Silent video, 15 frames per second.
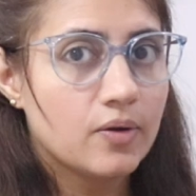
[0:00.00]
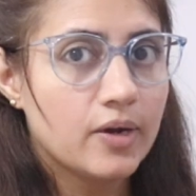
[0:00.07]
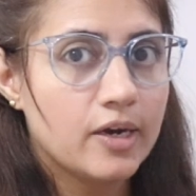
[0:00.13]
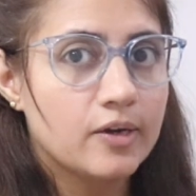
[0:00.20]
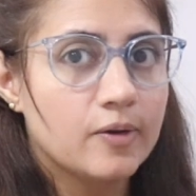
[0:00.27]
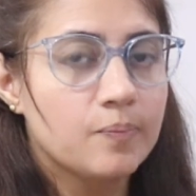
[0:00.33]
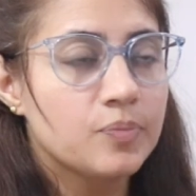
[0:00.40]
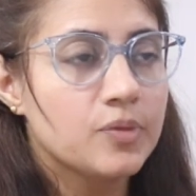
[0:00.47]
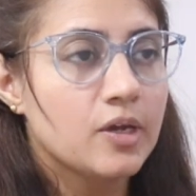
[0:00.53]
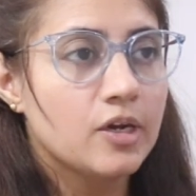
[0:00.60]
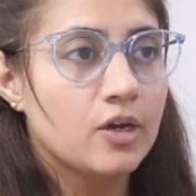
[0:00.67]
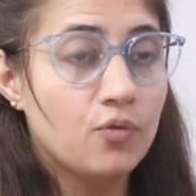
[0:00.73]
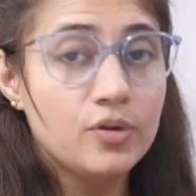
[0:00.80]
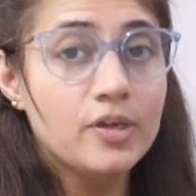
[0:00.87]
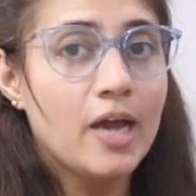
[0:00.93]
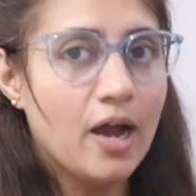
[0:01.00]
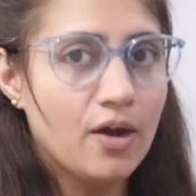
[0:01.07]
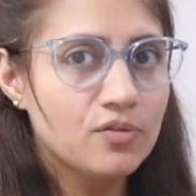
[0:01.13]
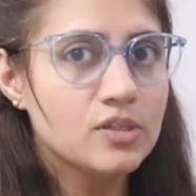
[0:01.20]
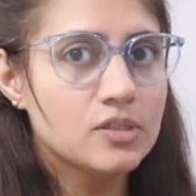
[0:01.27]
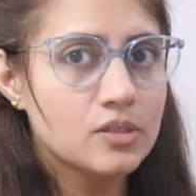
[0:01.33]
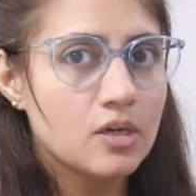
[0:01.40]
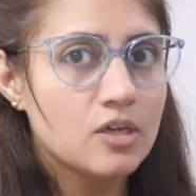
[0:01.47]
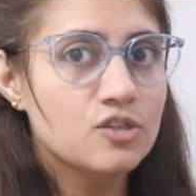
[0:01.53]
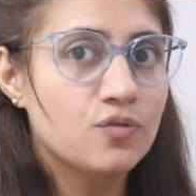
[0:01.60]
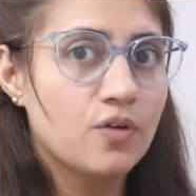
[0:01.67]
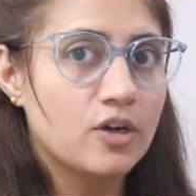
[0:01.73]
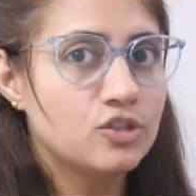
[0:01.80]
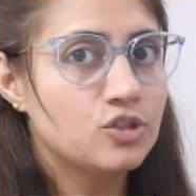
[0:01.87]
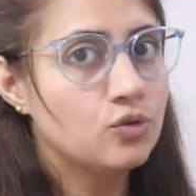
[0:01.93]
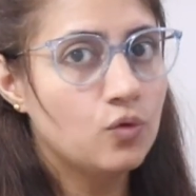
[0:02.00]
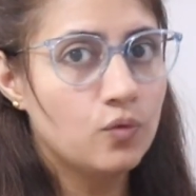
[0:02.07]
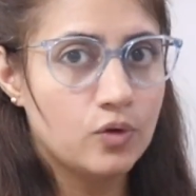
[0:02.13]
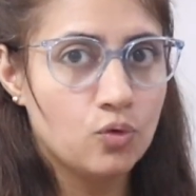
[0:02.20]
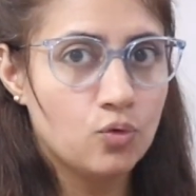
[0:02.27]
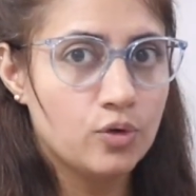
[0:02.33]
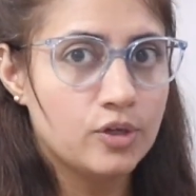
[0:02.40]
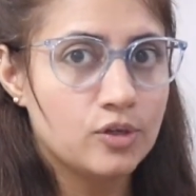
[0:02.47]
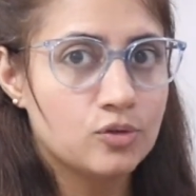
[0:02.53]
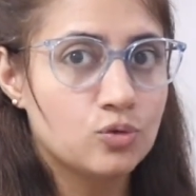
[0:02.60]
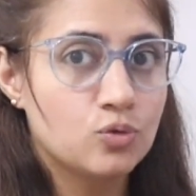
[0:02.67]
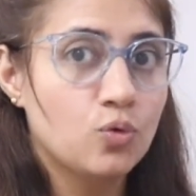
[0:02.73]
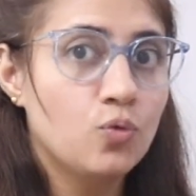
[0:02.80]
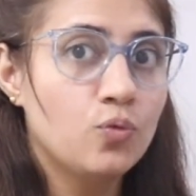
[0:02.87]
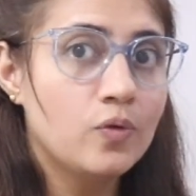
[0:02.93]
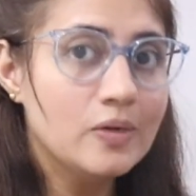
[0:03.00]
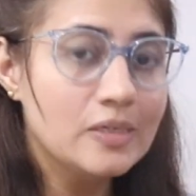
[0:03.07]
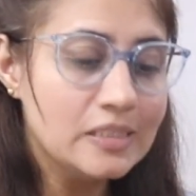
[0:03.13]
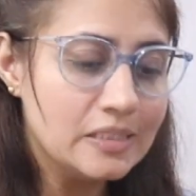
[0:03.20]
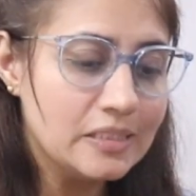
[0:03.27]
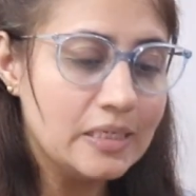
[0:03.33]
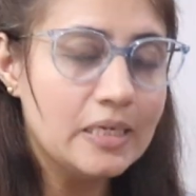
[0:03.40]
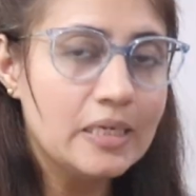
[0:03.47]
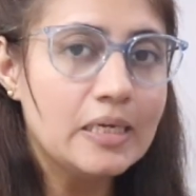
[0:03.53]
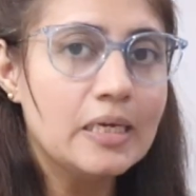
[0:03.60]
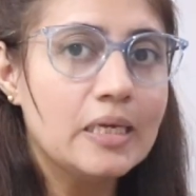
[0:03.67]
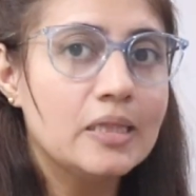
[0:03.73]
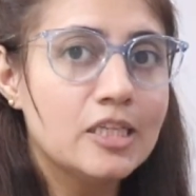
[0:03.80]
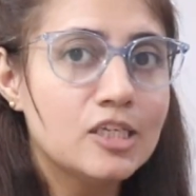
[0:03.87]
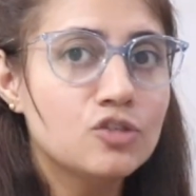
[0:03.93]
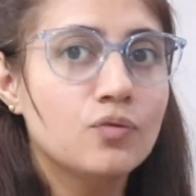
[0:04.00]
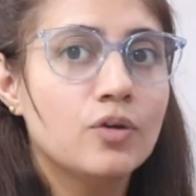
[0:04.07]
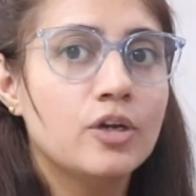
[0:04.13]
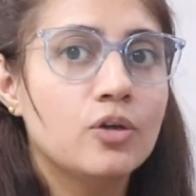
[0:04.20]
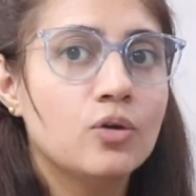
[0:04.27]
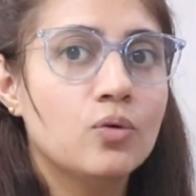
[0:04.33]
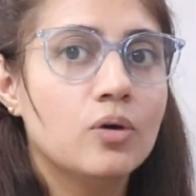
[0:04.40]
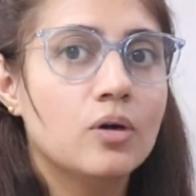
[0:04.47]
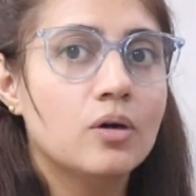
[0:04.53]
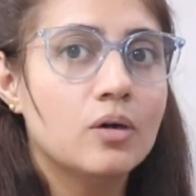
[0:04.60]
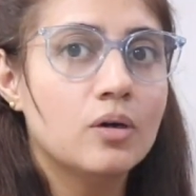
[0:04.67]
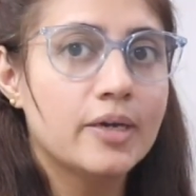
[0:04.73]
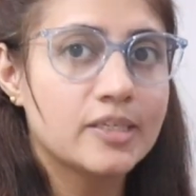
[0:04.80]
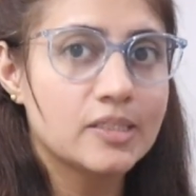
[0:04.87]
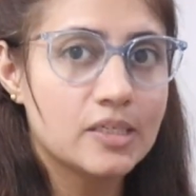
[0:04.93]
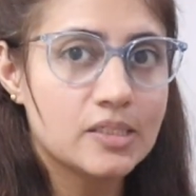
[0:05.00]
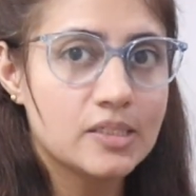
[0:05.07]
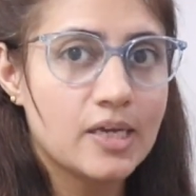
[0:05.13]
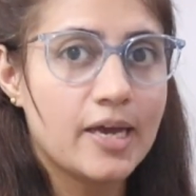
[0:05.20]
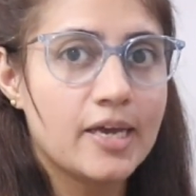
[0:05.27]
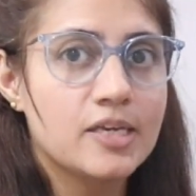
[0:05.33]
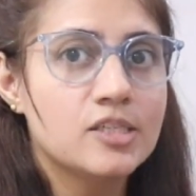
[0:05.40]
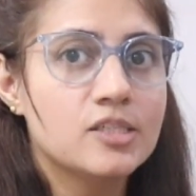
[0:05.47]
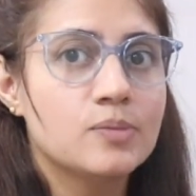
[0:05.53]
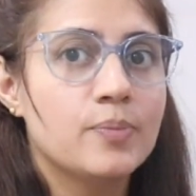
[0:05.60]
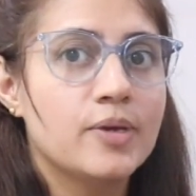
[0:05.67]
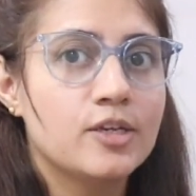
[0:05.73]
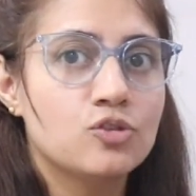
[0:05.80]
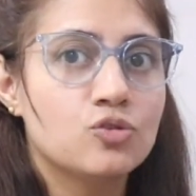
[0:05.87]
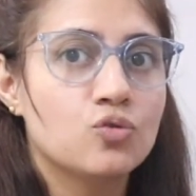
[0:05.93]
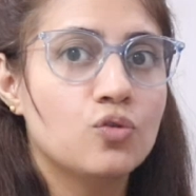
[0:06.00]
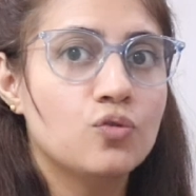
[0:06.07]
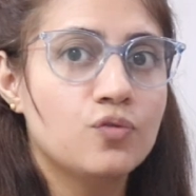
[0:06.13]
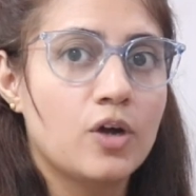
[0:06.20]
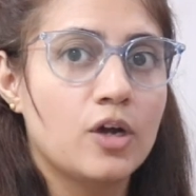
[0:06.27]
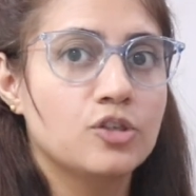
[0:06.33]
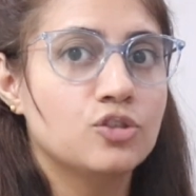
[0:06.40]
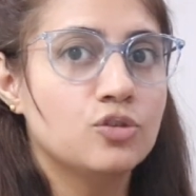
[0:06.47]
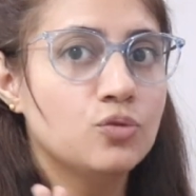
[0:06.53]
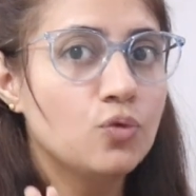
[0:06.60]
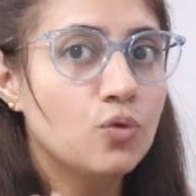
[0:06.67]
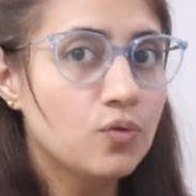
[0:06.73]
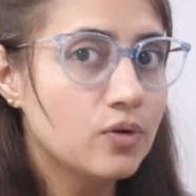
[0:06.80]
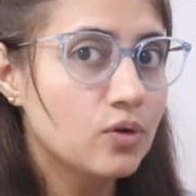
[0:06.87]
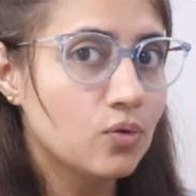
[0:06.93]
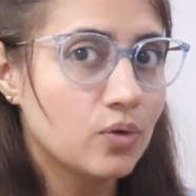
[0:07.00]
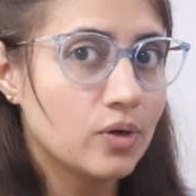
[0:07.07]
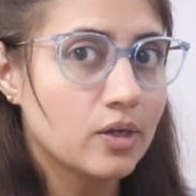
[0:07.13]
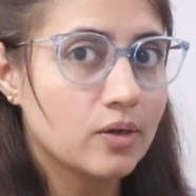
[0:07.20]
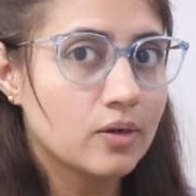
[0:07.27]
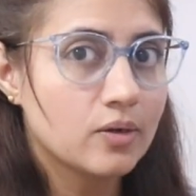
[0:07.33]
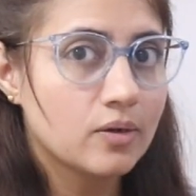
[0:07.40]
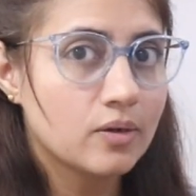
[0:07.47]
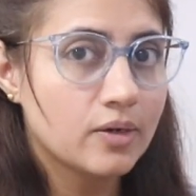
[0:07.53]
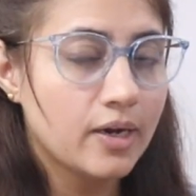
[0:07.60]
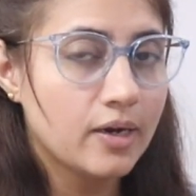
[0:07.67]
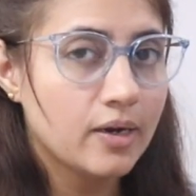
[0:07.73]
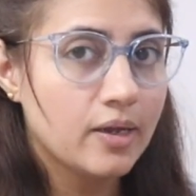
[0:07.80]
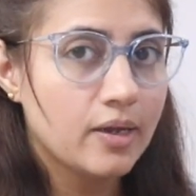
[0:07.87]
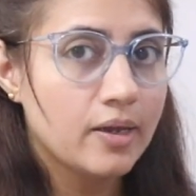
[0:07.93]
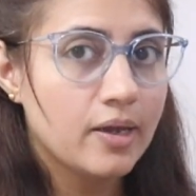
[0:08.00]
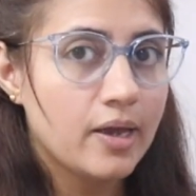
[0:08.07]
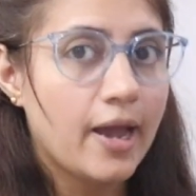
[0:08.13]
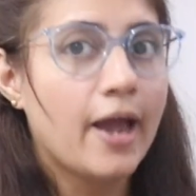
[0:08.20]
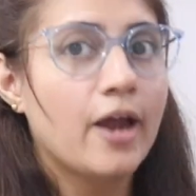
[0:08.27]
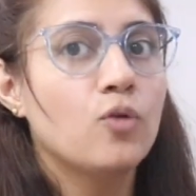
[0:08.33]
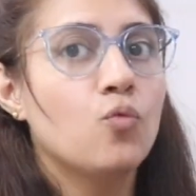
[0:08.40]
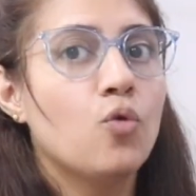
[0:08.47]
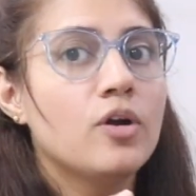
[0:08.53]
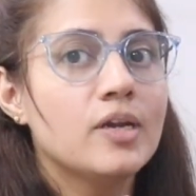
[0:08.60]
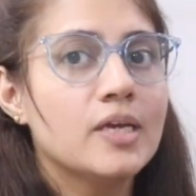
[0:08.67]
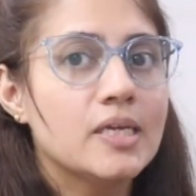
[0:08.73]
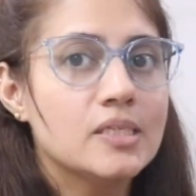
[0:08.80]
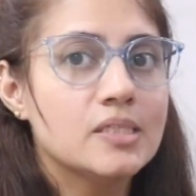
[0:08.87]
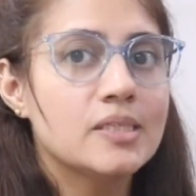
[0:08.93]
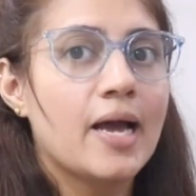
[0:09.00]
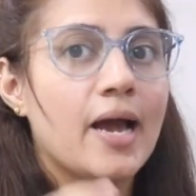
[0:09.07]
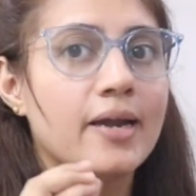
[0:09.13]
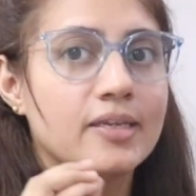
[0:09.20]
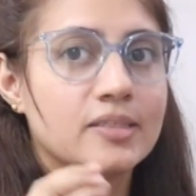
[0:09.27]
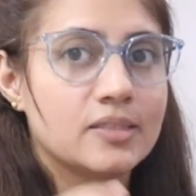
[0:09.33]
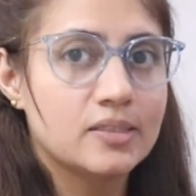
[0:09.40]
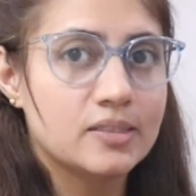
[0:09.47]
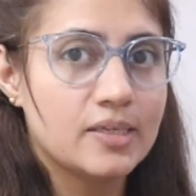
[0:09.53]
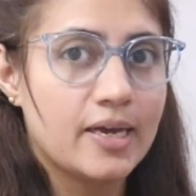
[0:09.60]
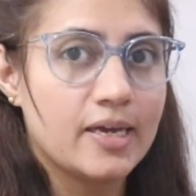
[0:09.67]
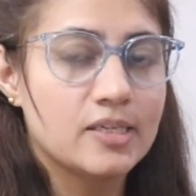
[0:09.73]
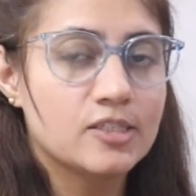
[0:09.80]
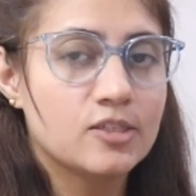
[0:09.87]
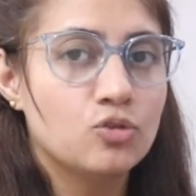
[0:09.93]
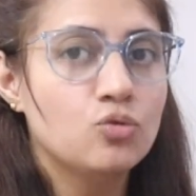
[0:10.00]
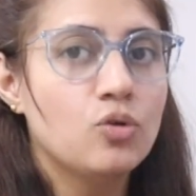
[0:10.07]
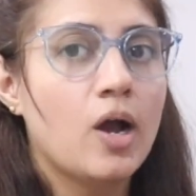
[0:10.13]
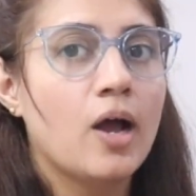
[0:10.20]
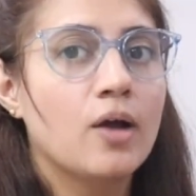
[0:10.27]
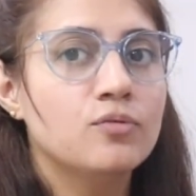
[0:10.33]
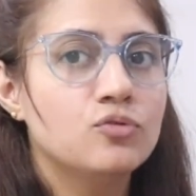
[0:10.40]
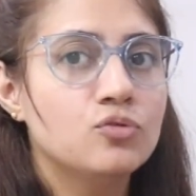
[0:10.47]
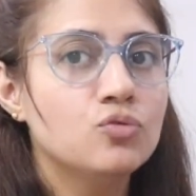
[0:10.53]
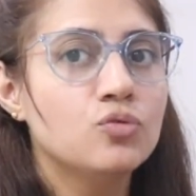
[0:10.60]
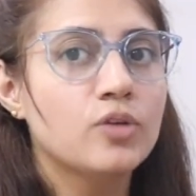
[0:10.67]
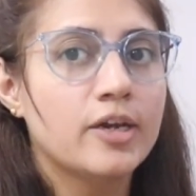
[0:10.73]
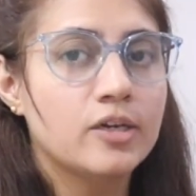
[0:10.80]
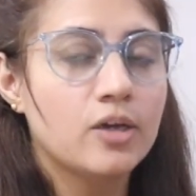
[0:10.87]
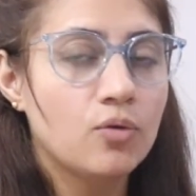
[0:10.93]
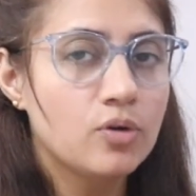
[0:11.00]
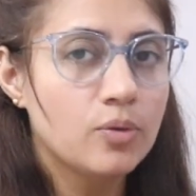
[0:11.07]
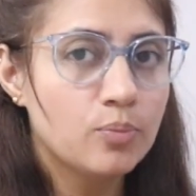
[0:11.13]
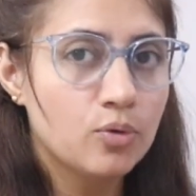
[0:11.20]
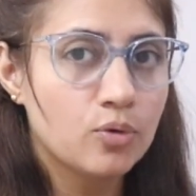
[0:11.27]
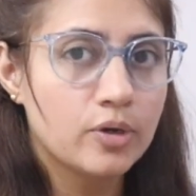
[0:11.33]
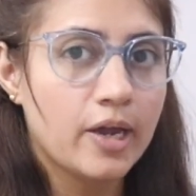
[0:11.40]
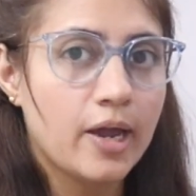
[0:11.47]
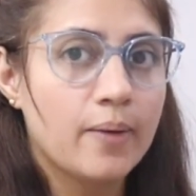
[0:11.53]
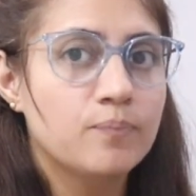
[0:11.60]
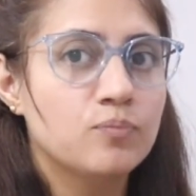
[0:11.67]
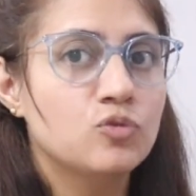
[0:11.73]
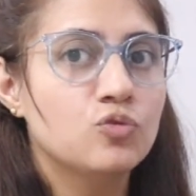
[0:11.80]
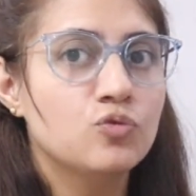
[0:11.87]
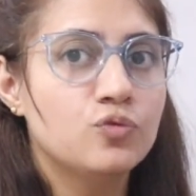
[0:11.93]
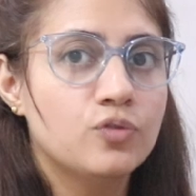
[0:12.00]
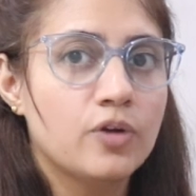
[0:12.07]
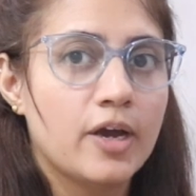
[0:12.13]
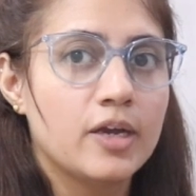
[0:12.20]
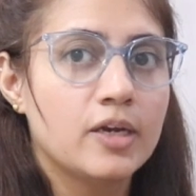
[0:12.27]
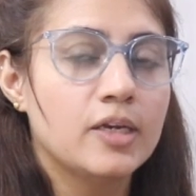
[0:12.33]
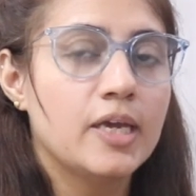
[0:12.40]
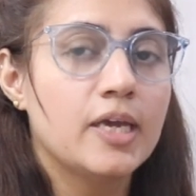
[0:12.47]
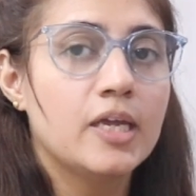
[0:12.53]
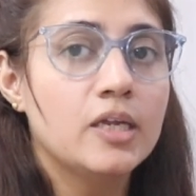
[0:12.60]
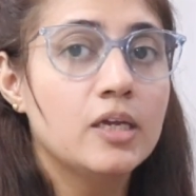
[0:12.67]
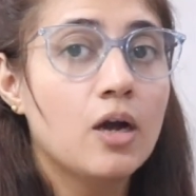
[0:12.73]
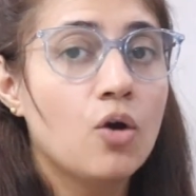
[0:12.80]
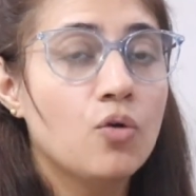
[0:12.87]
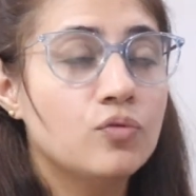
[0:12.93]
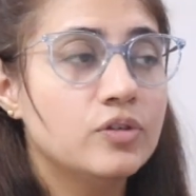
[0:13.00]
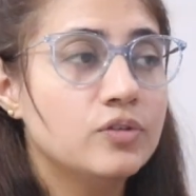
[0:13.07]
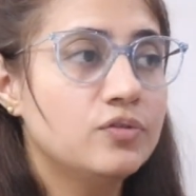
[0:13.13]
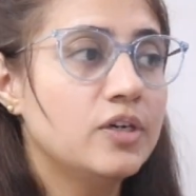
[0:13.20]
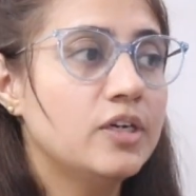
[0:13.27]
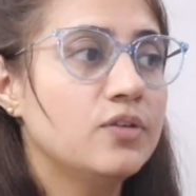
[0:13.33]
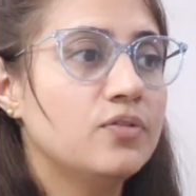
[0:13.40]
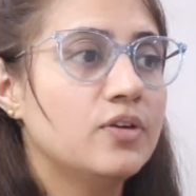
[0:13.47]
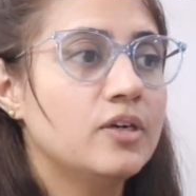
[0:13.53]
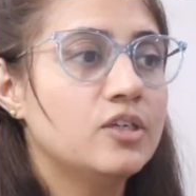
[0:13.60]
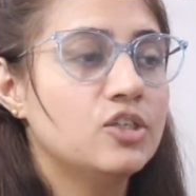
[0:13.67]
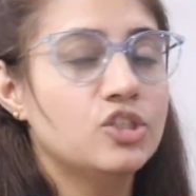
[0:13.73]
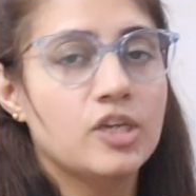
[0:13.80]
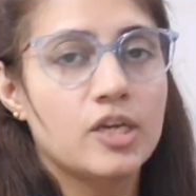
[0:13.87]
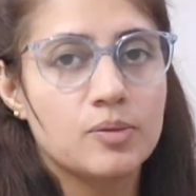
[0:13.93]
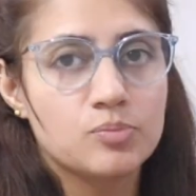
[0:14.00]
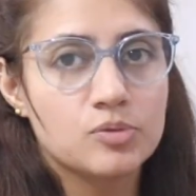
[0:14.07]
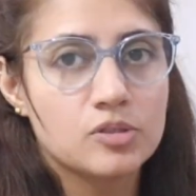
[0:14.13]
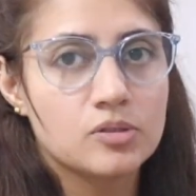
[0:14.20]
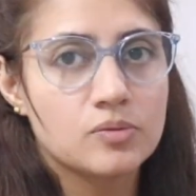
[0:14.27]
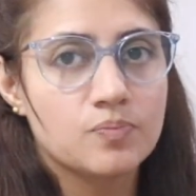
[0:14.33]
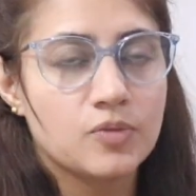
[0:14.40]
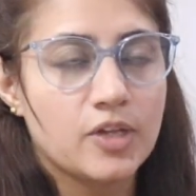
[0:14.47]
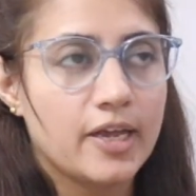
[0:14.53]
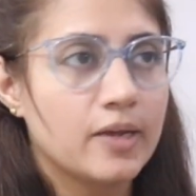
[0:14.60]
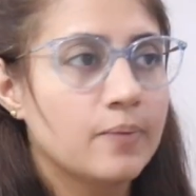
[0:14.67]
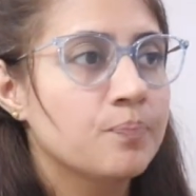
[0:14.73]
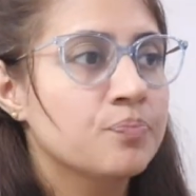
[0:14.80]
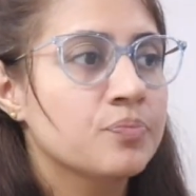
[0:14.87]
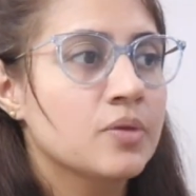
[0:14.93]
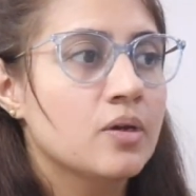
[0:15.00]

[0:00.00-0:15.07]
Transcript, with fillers: Right, now we have discussed function overloading. So we will see in this video uh, exercise based on function overloading, right? And what is that exercise? You have to write down a program to find area of different different shapes, right?